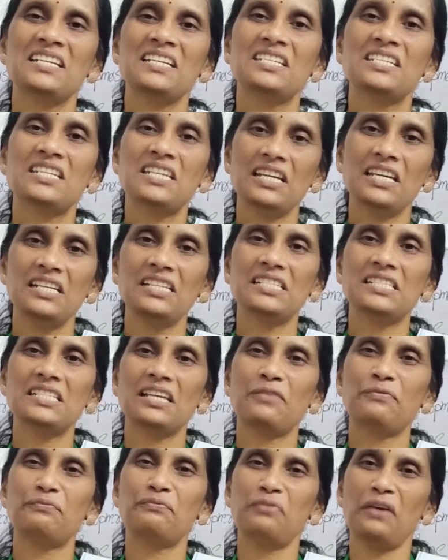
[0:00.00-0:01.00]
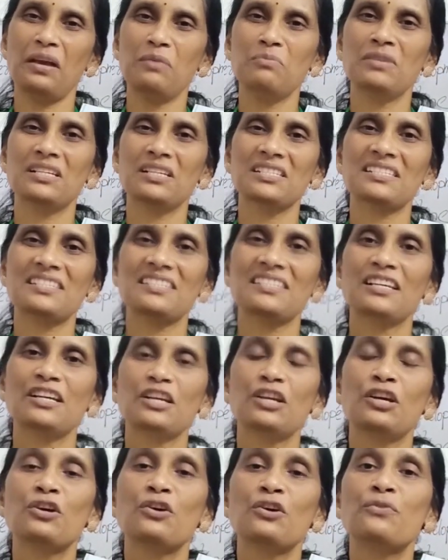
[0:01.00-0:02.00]
She is a famous
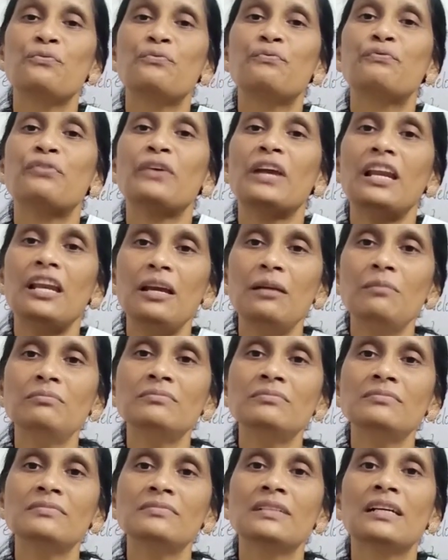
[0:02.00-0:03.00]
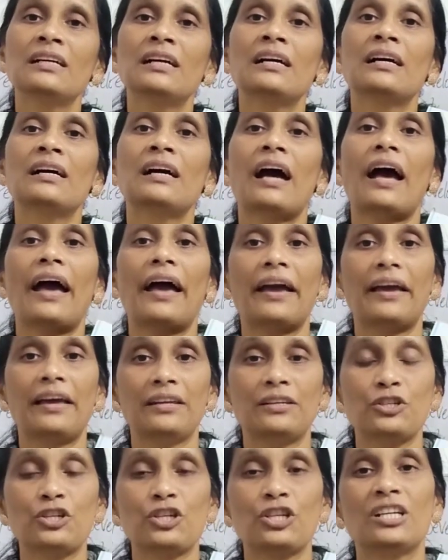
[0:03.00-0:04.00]
film
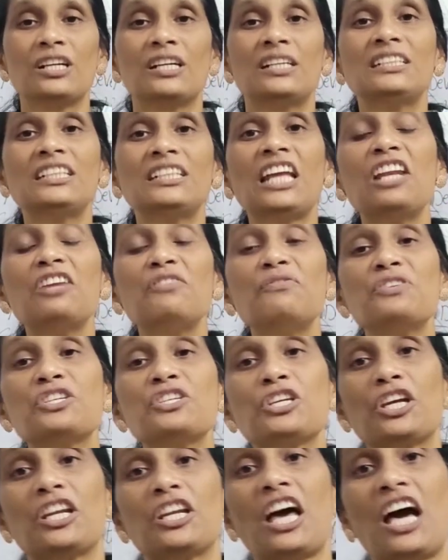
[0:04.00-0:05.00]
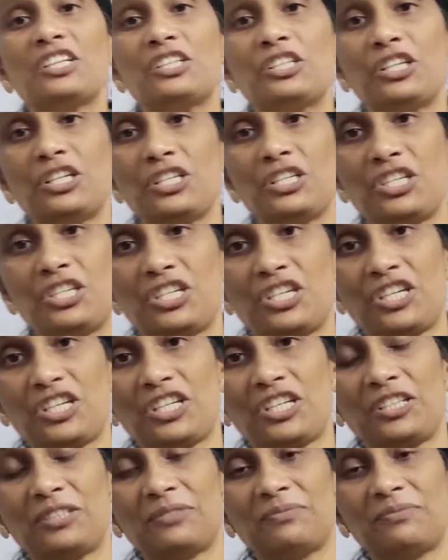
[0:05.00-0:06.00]
and television artist.